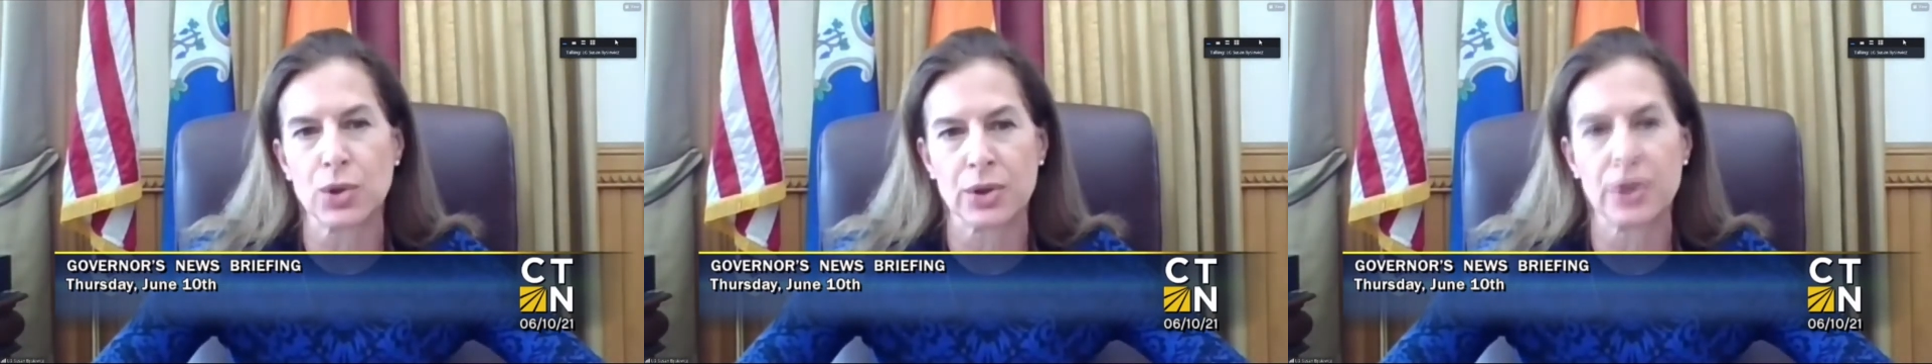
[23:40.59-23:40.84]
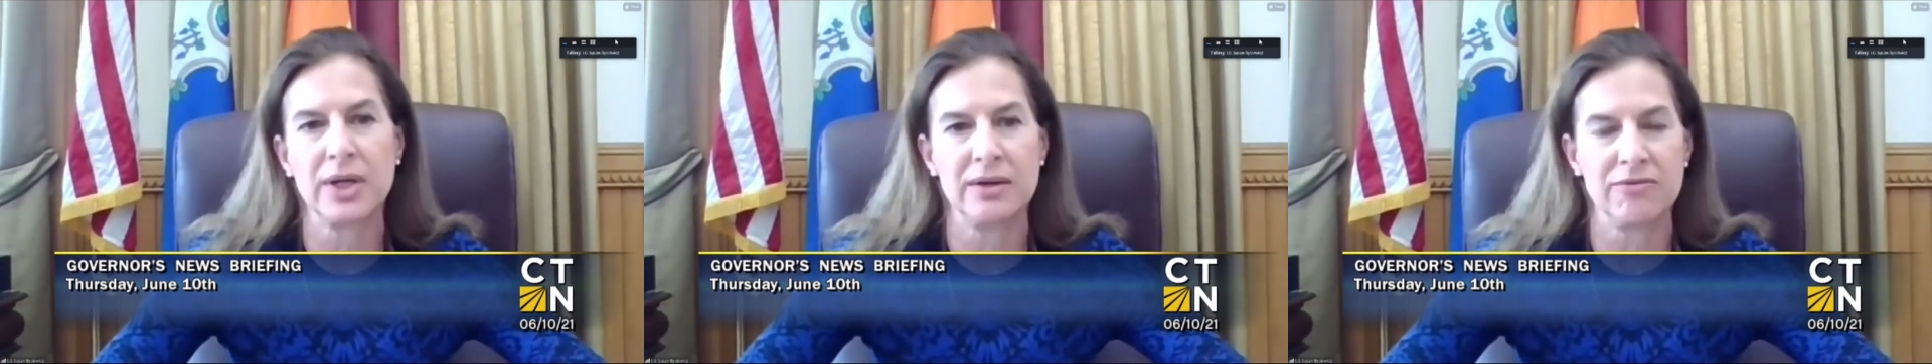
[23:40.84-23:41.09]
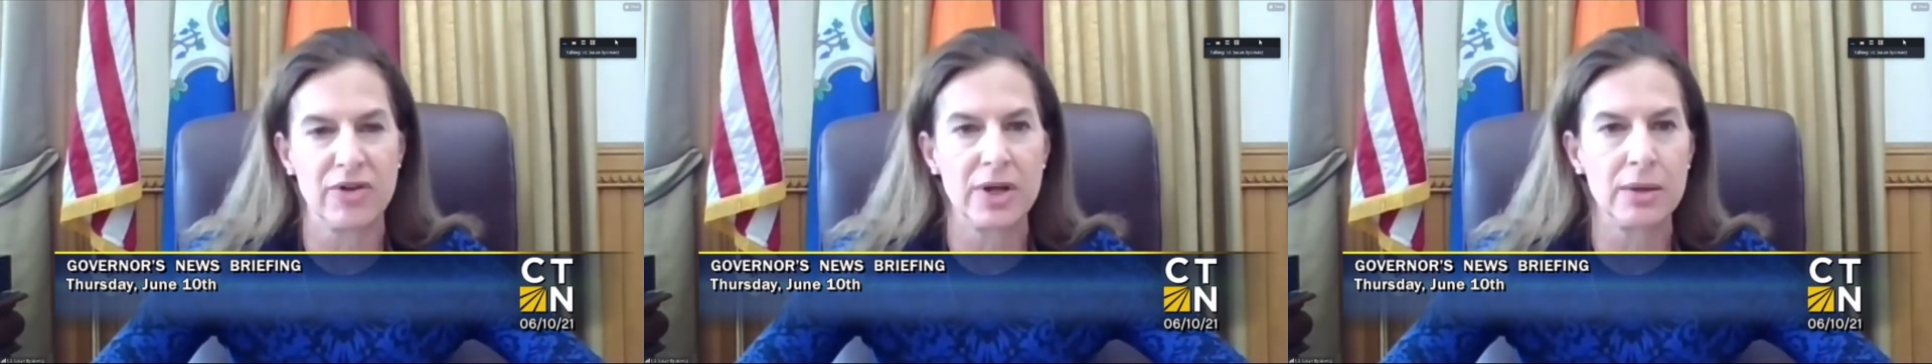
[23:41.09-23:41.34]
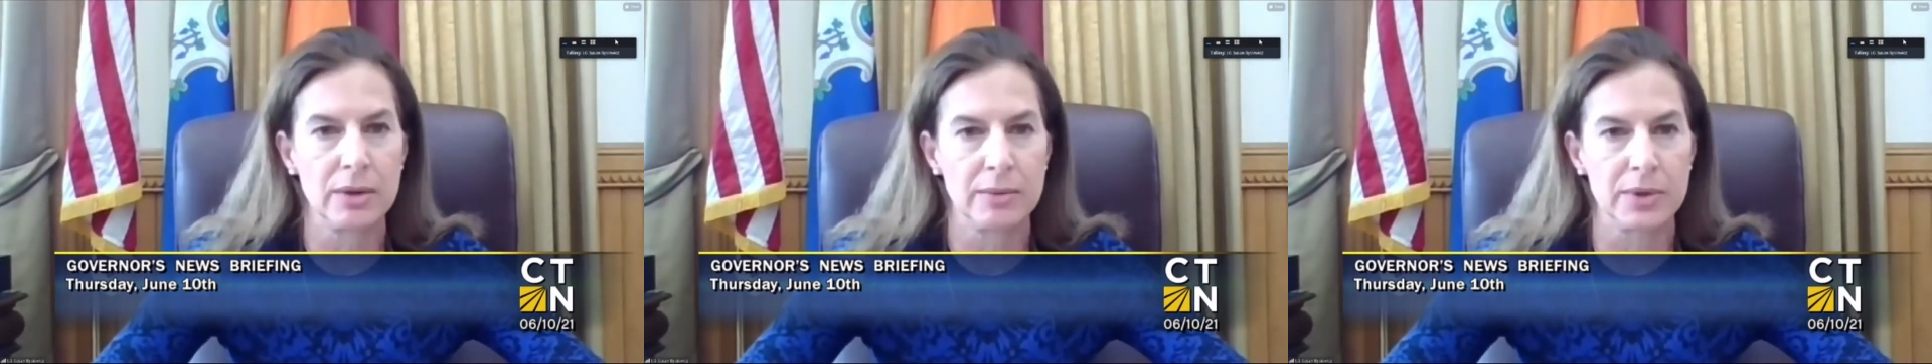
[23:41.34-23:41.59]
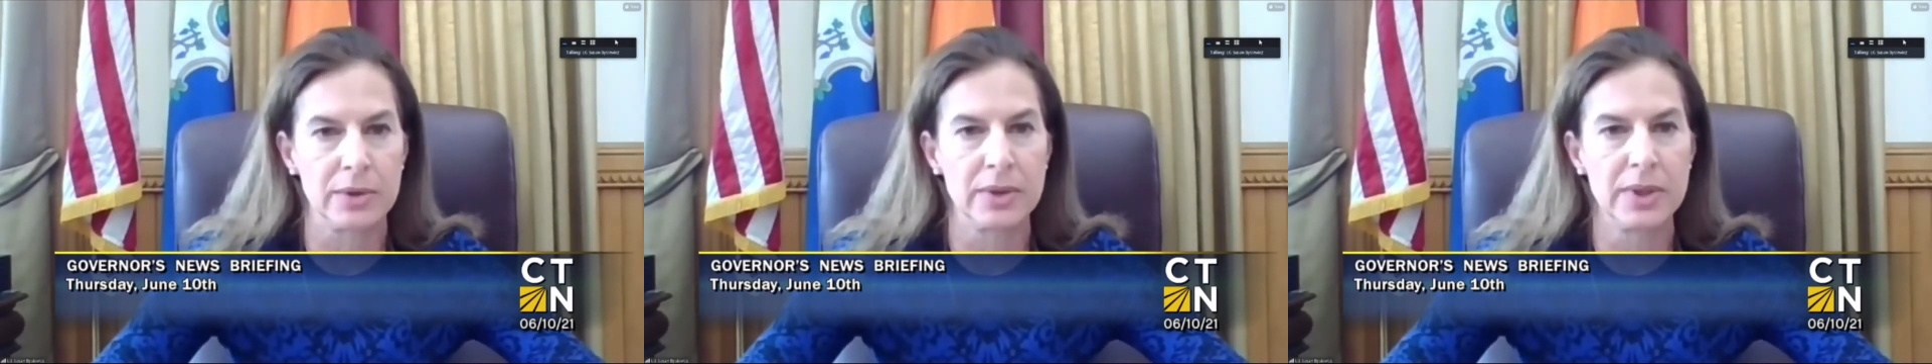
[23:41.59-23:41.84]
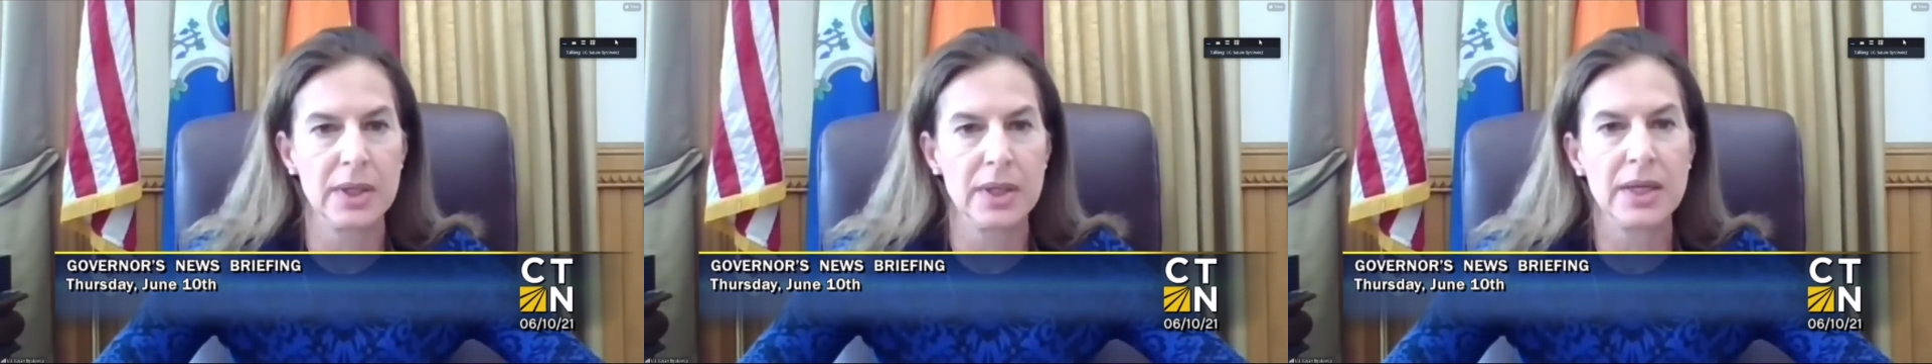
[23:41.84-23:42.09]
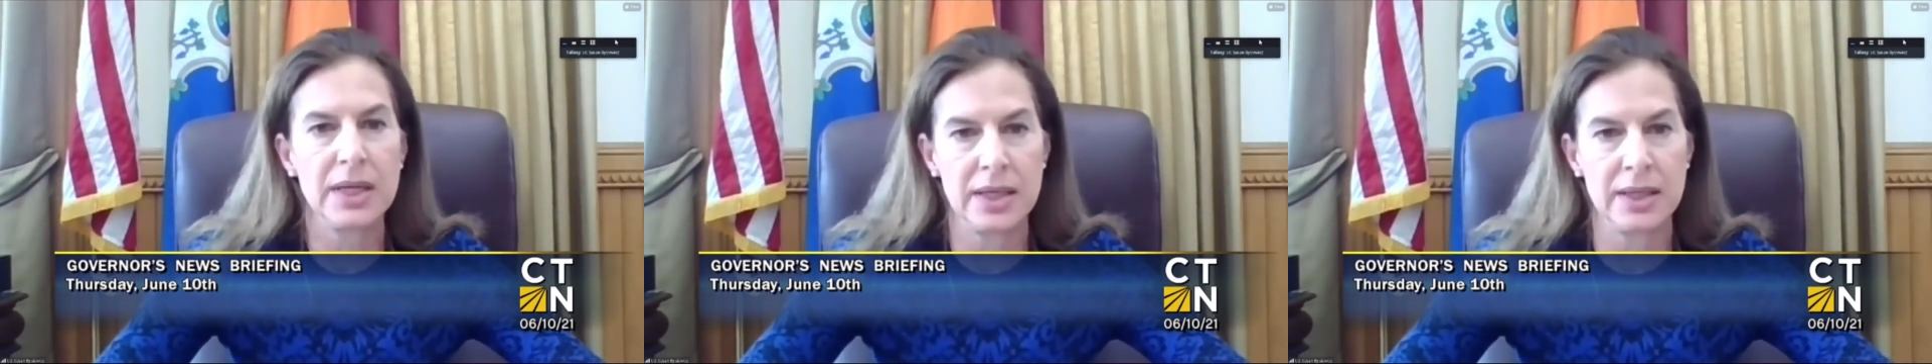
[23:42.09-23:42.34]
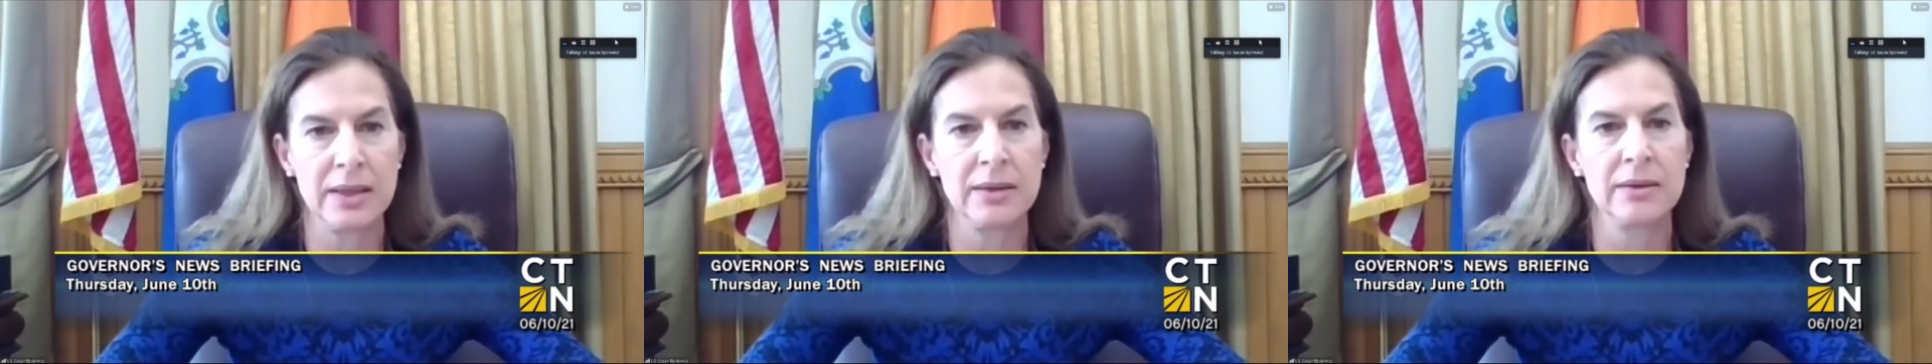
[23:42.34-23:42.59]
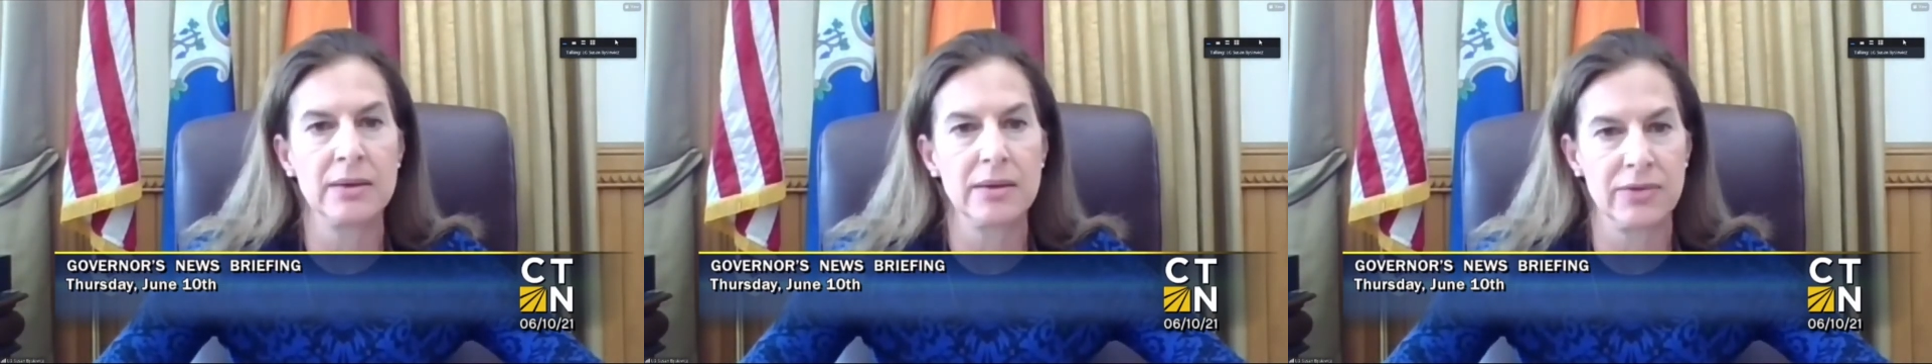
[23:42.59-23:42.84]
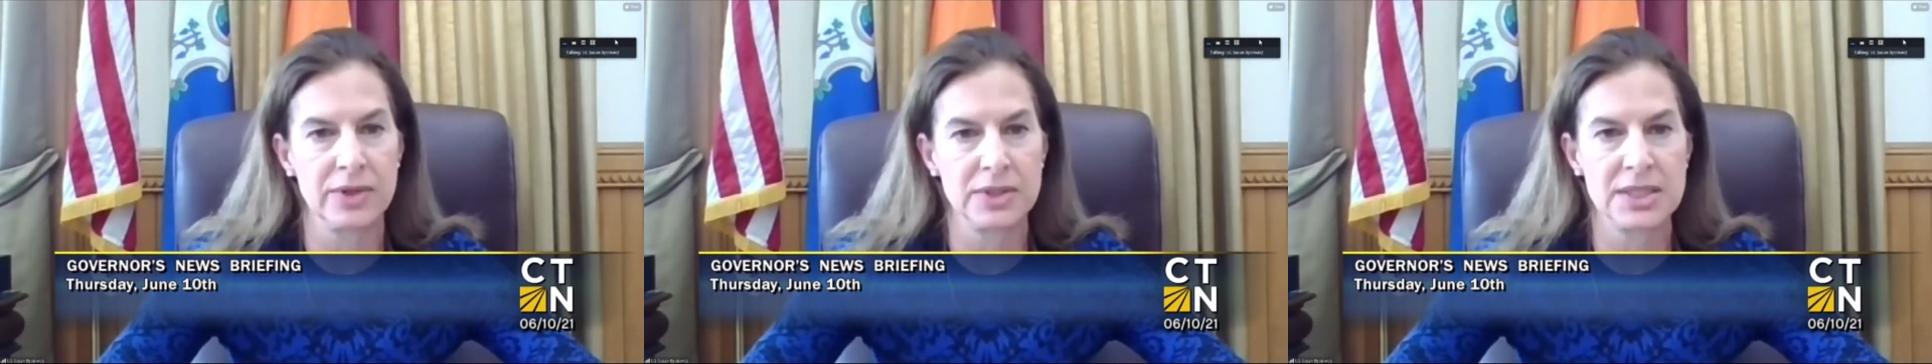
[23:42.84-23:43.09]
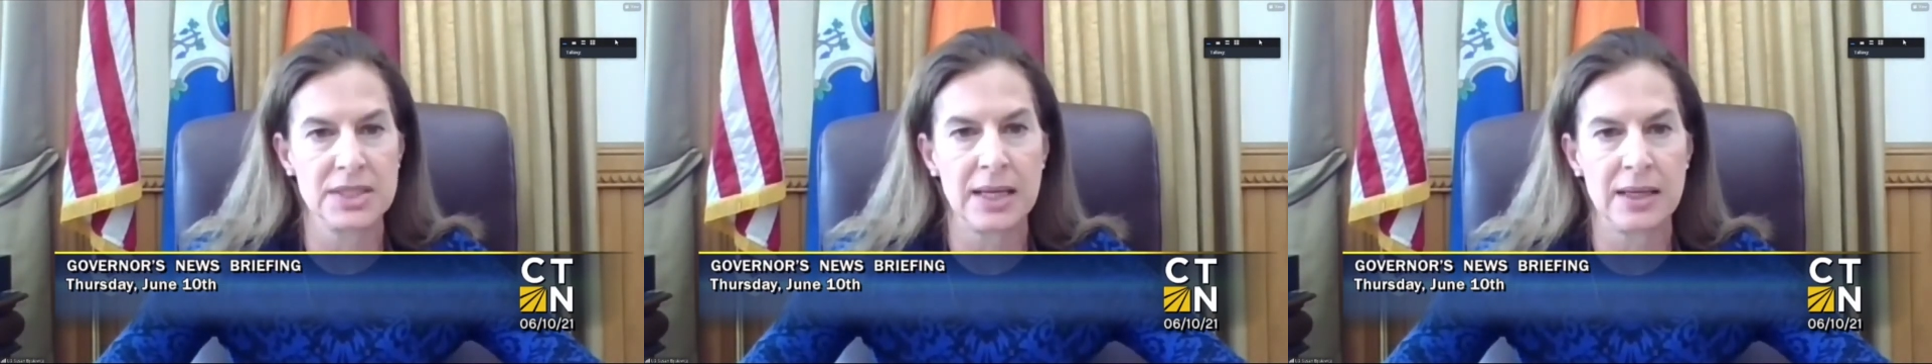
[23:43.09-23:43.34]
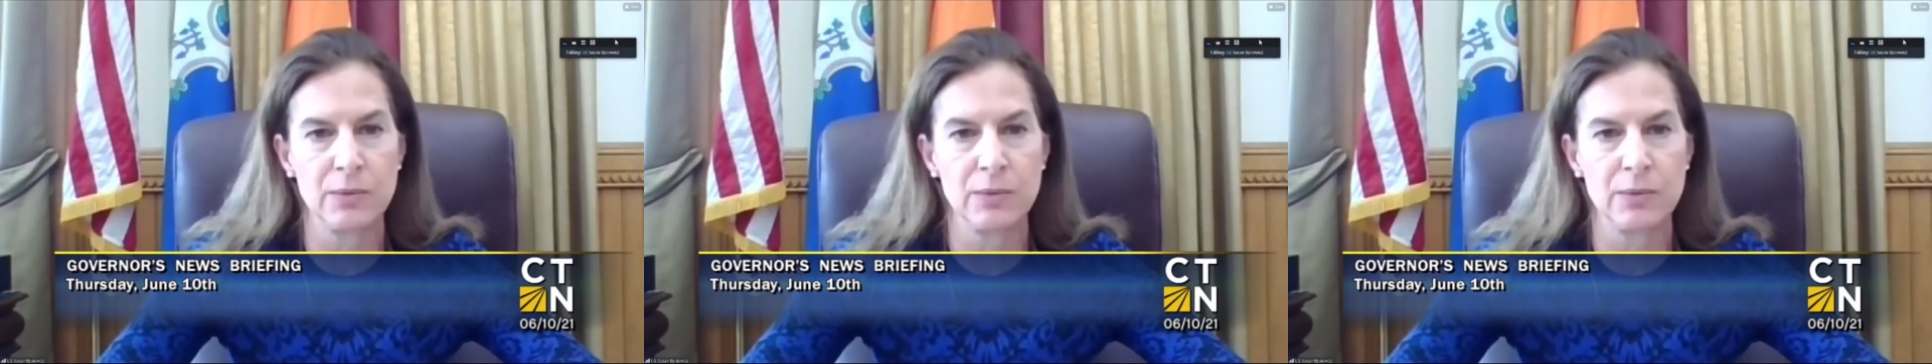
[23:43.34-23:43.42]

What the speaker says: already available in the state.